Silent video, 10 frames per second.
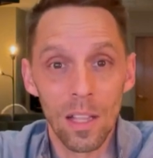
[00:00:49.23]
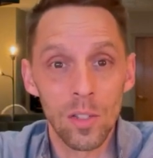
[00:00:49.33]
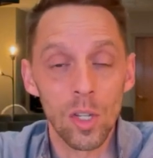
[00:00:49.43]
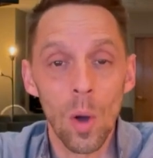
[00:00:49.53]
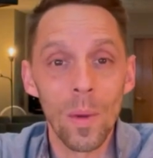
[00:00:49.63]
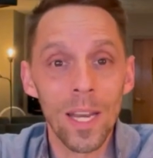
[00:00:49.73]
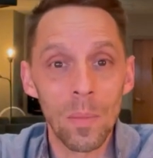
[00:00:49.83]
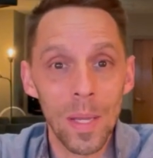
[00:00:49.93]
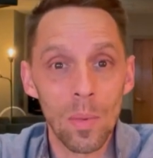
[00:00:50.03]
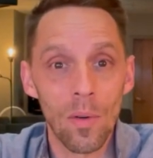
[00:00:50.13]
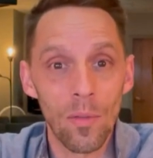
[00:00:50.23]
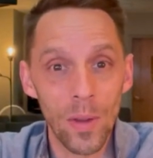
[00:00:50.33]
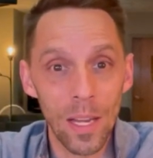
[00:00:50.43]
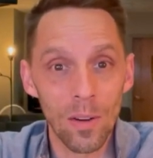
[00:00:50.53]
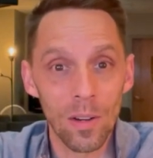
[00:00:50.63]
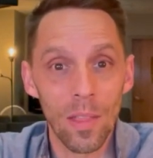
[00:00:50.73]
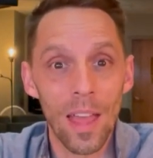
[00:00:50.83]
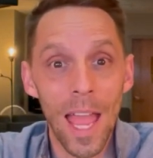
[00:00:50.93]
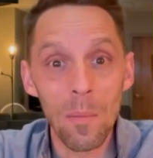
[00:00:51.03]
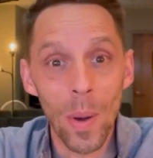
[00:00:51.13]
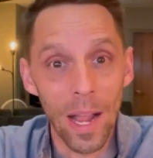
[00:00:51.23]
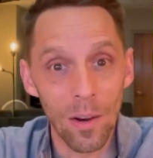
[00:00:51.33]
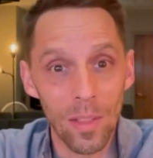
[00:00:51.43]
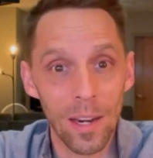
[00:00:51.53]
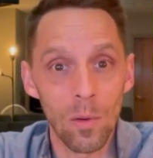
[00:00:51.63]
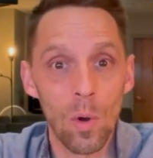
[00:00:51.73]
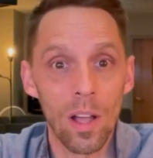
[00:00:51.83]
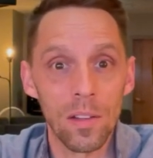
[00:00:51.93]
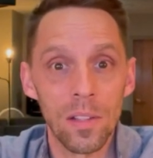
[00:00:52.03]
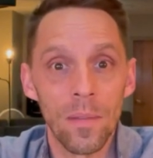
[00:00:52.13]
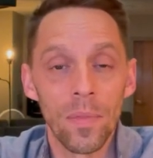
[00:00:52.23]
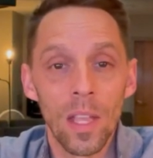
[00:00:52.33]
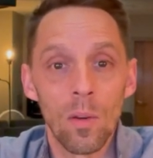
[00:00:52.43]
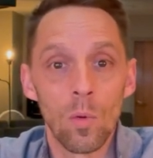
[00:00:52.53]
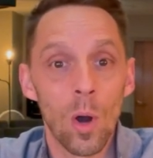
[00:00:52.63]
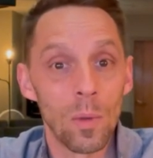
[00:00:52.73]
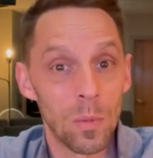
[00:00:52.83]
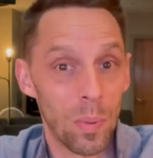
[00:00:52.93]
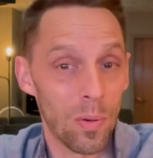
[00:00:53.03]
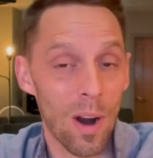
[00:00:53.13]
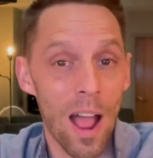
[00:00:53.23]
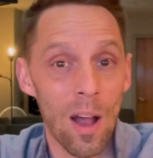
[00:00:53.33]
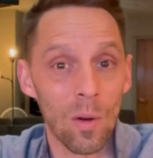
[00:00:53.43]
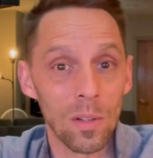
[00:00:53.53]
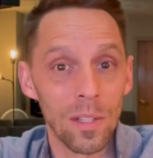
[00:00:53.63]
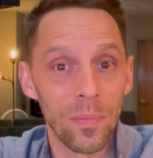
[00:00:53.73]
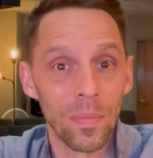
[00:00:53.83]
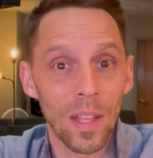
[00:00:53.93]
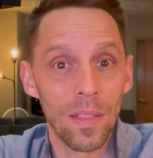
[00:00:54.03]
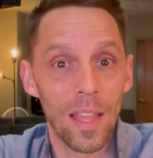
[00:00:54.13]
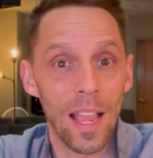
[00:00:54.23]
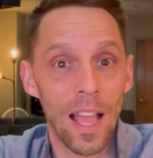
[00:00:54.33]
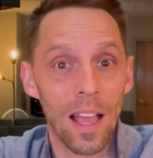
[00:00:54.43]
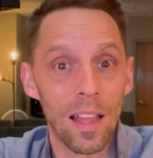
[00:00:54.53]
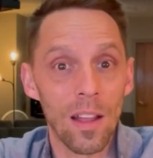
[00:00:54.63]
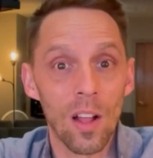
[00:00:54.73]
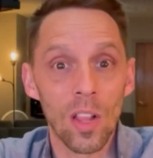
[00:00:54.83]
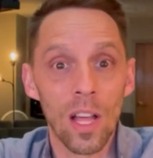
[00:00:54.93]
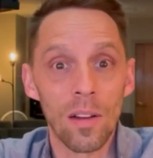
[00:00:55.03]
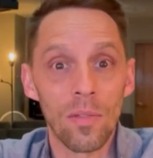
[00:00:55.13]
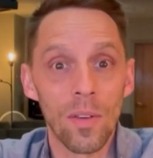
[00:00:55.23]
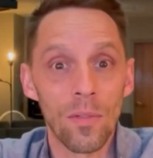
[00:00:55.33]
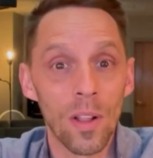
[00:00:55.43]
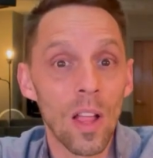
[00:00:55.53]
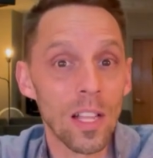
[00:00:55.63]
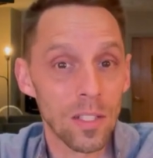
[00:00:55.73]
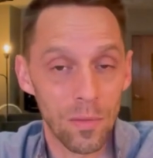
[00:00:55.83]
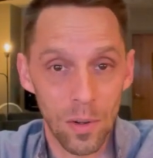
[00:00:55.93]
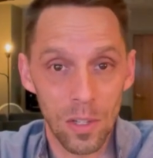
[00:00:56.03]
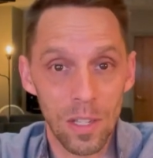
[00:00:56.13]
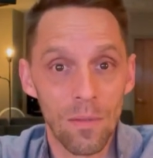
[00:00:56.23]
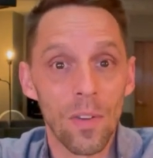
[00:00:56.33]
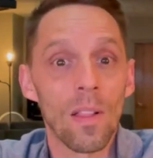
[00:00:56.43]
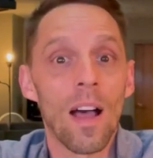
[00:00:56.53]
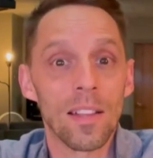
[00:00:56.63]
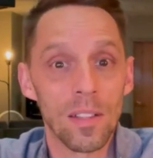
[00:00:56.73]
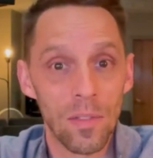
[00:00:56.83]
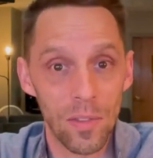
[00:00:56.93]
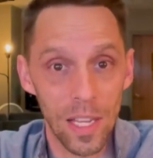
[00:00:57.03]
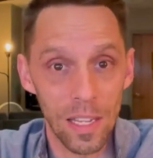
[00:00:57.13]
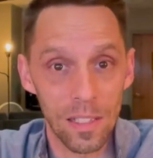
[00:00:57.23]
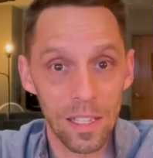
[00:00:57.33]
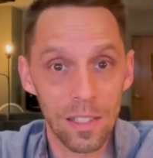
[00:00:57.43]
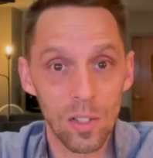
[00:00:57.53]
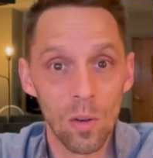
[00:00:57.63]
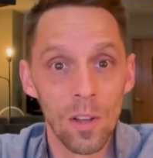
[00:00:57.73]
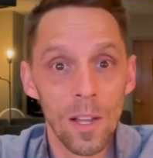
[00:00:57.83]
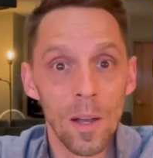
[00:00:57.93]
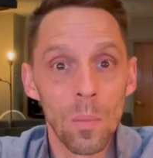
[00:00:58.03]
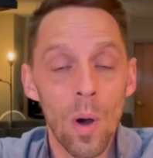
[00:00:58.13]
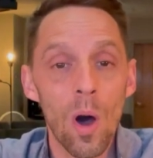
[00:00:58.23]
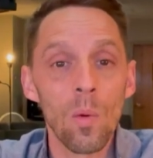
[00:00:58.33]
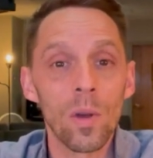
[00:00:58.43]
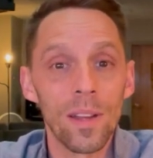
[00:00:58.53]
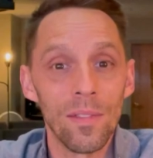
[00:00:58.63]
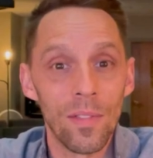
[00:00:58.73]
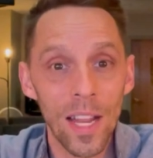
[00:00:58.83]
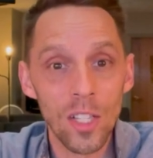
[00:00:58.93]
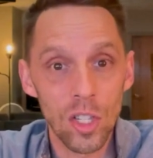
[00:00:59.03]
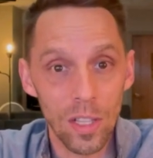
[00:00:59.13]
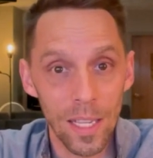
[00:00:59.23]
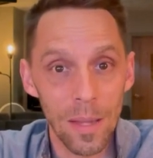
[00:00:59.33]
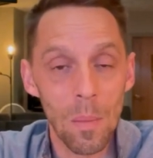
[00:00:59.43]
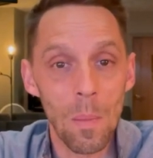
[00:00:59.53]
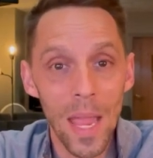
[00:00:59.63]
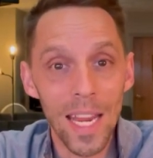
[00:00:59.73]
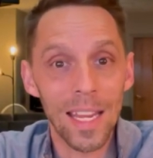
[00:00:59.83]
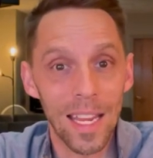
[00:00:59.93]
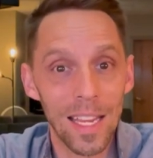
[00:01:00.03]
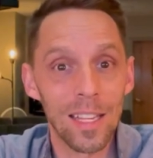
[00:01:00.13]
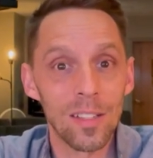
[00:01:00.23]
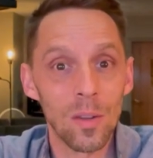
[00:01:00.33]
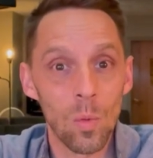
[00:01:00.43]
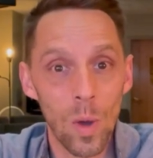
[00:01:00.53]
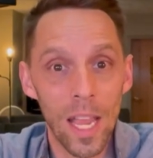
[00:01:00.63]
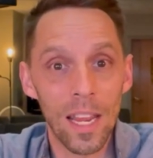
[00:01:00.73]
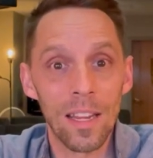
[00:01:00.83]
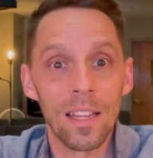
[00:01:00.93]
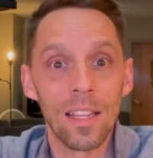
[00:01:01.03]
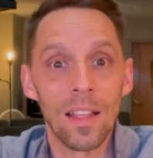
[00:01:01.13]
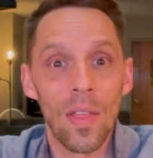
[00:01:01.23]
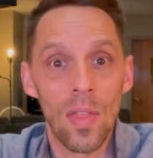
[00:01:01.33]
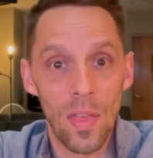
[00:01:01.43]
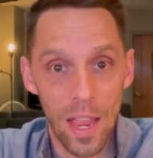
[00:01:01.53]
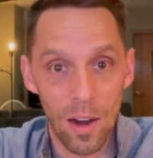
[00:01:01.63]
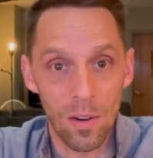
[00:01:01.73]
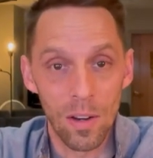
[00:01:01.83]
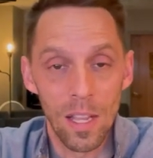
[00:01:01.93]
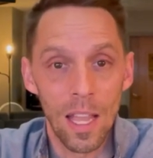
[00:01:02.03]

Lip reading: So many people feared the empire that it was. Rome was proud. They had a lot of philosophers and philosophies. And so Paul would eventually make his way there.